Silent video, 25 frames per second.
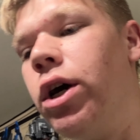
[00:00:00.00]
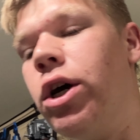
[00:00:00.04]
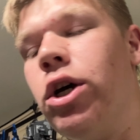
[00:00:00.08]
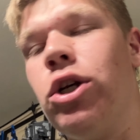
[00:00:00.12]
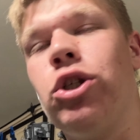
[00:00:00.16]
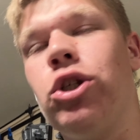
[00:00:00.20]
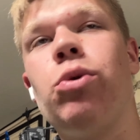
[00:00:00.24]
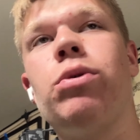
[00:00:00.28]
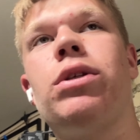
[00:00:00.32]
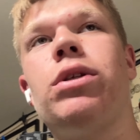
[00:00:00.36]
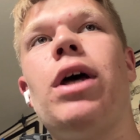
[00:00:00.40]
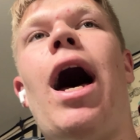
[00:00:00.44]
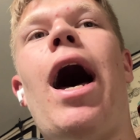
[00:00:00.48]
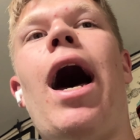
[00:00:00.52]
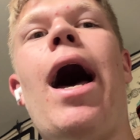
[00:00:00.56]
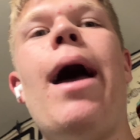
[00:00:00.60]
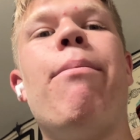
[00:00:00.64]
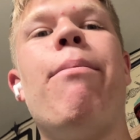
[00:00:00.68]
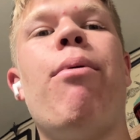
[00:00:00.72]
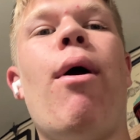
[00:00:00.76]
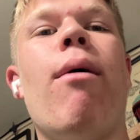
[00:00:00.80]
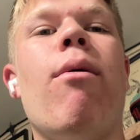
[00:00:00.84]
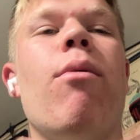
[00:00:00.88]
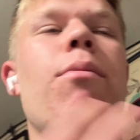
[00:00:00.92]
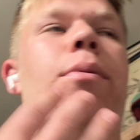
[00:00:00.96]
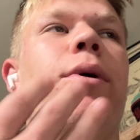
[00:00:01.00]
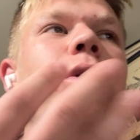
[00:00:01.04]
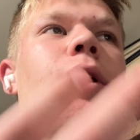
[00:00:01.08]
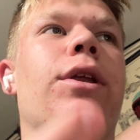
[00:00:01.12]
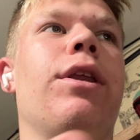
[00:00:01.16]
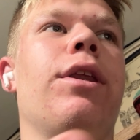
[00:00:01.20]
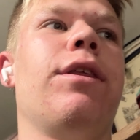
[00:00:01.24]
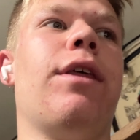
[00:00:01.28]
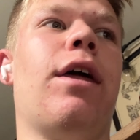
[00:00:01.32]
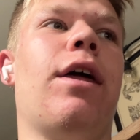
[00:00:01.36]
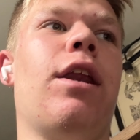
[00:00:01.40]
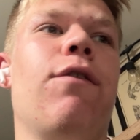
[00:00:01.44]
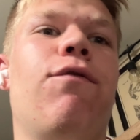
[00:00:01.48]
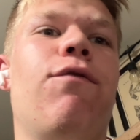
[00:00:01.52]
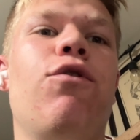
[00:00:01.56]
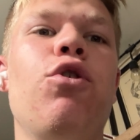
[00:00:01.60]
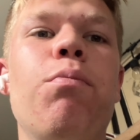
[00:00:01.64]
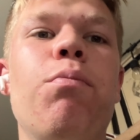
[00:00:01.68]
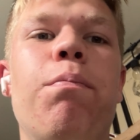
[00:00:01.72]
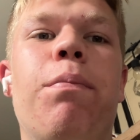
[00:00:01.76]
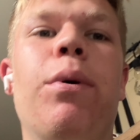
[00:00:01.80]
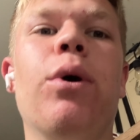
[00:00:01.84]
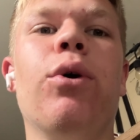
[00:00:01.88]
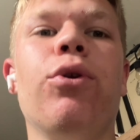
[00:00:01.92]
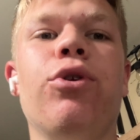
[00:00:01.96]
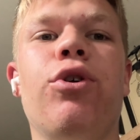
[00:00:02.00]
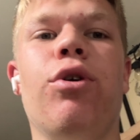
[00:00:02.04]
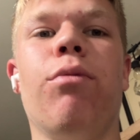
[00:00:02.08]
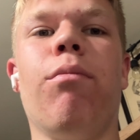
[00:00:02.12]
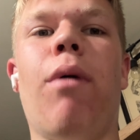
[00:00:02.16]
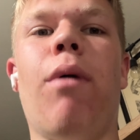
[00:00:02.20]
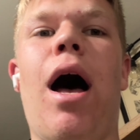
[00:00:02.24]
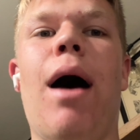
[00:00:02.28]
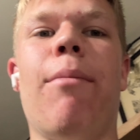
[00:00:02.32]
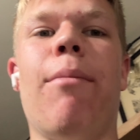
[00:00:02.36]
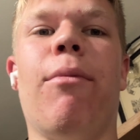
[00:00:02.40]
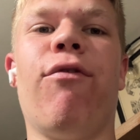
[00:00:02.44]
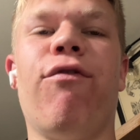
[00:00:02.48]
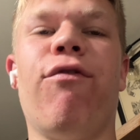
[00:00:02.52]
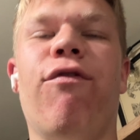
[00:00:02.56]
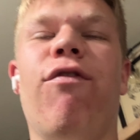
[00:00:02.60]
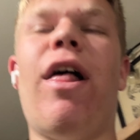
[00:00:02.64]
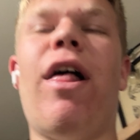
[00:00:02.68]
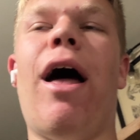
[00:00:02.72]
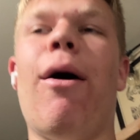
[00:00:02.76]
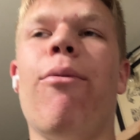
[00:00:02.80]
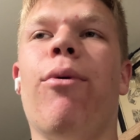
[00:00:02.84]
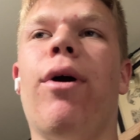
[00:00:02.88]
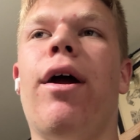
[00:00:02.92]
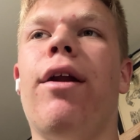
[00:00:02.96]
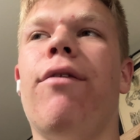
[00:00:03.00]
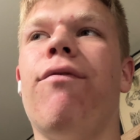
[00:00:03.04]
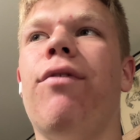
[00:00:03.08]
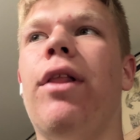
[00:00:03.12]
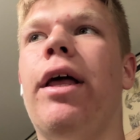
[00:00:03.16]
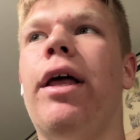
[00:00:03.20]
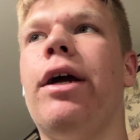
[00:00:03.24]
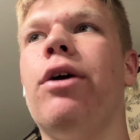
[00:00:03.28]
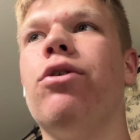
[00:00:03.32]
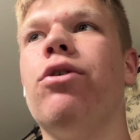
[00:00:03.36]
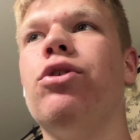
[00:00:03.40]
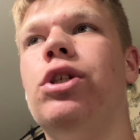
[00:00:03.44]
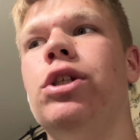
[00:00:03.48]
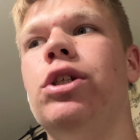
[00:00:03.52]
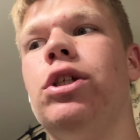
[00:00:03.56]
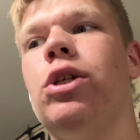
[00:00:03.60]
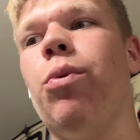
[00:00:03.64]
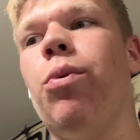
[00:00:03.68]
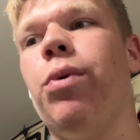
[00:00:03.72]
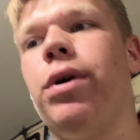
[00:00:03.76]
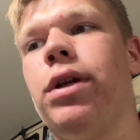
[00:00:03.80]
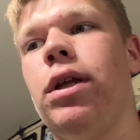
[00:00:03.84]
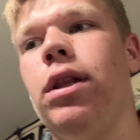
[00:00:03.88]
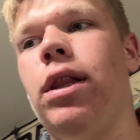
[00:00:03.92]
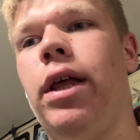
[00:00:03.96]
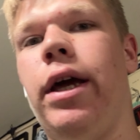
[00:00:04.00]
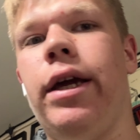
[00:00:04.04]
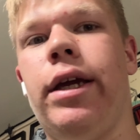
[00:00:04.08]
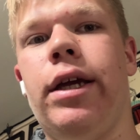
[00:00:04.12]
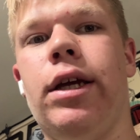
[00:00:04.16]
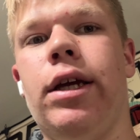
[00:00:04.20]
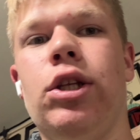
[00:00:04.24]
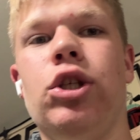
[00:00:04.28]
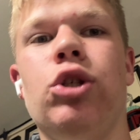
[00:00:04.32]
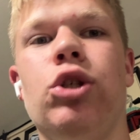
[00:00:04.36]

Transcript: So it's a high probability that if you build your mom a flower out of Lego, she's going to like it.